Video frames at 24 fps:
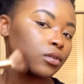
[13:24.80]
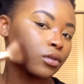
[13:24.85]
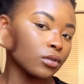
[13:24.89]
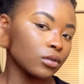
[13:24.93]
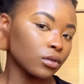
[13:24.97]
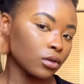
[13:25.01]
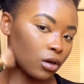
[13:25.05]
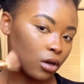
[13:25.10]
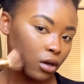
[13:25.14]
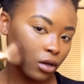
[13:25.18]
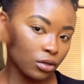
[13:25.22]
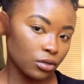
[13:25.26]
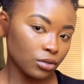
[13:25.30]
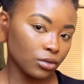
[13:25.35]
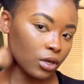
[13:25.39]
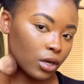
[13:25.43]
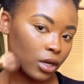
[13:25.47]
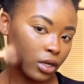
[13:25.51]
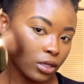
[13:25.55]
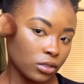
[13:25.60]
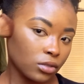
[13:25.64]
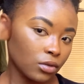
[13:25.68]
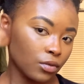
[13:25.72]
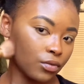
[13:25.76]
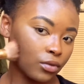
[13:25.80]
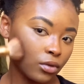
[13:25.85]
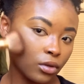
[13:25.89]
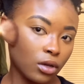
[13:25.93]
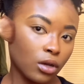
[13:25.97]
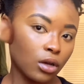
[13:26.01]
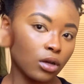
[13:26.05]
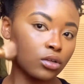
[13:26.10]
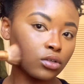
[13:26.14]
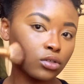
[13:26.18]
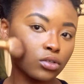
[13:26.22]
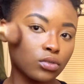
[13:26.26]
the contrast of your
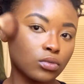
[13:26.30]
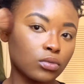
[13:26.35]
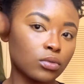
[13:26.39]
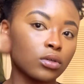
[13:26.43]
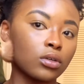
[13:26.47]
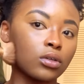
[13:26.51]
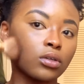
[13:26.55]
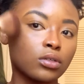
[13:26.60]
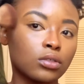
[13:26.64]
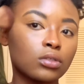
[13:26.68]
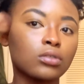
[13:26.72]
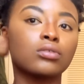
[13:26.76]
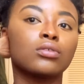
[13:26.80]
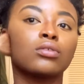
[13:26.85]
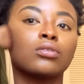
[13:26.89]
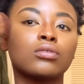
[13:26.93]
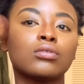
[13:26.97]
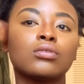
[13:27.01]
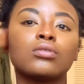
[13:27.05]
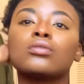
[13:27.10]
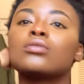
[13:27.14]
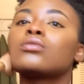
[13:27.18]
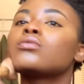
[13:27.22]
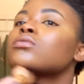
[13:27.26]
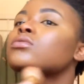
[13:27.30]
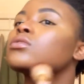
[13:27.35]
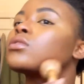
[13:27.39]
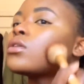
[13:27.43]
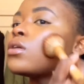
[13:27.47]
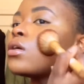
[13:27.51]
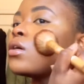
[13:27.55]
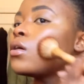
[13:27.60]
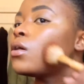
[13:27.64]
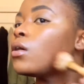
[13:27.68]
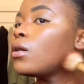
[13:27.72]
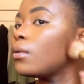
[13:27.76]
contour. So you just
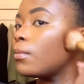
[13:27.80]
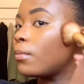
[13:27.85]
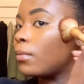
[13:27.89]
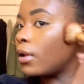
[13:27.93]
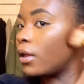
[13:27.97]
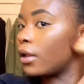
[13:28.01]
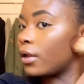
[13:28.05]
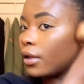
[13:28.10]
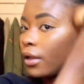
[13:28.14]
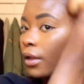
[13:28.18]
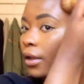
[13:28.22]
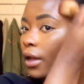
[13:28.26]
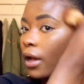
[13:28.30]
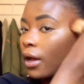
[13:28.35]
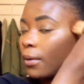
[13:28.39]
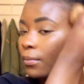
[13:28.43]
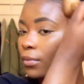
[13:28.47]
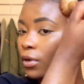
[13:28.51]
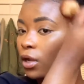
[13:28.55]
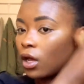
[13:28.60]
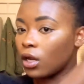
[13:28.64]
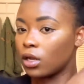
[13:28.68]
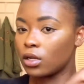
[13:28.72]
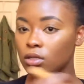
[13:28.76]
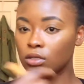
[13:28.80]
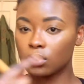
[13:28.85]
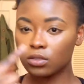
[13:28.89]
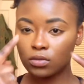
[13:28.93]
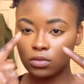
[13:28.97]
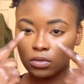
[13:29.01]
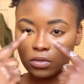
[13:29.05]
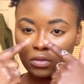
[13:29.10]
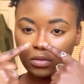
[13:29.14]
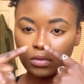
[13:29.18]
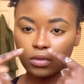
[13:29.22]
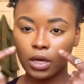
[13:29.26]
blend it up, I
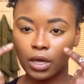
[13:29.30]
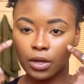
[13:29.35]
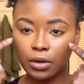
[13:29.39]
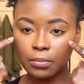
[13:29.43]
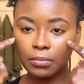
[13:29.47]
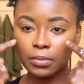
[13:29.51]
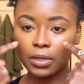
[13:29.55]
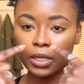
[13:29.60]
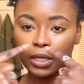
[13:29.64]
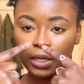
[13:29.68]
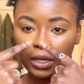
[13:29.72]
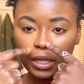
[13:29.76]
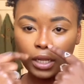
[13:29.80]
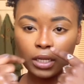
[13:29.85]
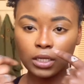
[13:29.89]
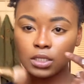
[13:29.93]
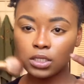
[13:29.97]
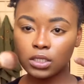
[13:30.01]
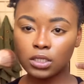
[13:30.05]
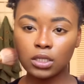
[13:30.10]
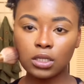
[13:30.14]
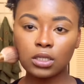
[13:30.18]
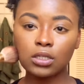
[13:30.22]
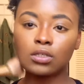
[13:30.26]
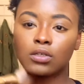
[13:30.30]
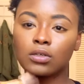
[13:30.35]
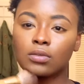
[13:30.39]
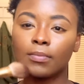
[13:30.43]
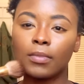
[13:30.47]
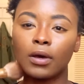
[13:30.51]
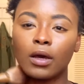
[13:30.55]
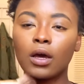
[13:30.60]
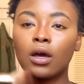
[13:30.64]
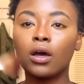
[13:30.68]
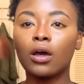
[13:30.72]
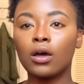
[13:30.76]
don't blend it
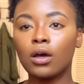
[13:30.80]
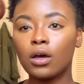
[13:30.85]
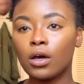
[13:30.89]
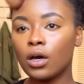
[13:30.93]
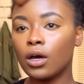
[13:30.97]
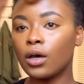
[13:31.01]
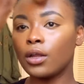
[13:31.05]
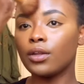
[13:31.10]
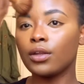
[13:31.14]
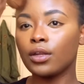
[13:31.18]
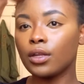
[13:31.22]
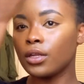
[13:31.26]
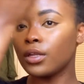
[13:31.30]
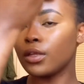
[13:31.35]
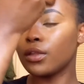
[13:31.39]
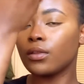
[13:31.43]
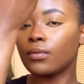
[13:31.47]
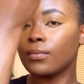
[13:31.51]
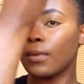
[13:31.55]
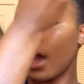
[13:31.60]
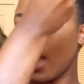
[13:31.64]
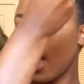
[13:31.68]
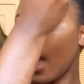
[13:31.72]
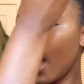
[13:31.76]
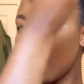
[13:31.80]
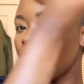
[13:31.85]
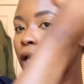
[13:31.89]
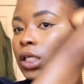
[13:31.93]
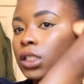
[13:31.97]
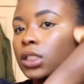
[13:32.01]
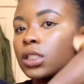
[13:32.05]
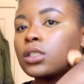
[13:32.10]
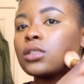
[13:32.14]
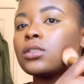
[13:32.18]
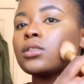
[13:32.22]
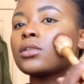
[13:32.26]
underneath my eye.
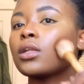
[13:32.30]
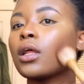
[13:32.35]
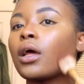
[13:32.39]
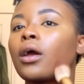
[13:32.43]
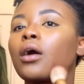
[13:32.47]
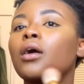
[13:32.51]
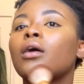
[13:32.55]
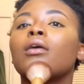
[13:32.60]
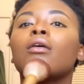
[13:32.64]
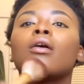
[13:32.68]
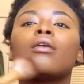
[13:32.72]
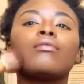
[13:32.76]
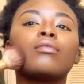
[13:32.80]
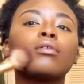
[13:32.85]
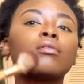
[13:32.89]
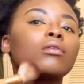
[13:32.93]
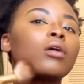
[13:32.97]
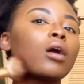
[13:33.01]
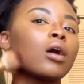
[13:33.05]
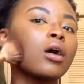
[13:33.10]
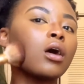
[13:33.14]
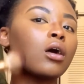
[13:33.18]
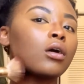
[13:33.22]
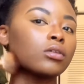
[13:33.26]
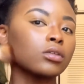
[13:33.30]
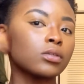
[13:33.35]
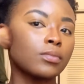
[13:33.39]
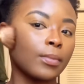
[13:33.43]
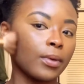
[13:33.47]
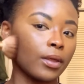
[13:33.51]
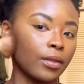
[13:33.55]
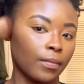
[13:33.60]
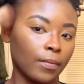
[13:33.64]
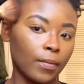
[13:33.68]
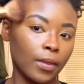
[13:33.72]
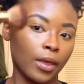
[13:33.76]
It's just like everywhere else
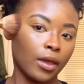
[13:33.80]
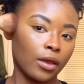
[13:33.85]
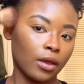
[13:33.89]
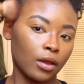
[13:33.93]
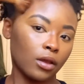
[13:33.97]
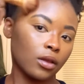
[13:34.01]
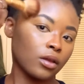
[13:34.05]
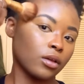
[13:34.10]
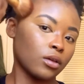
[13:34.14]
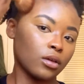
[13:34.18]
but there.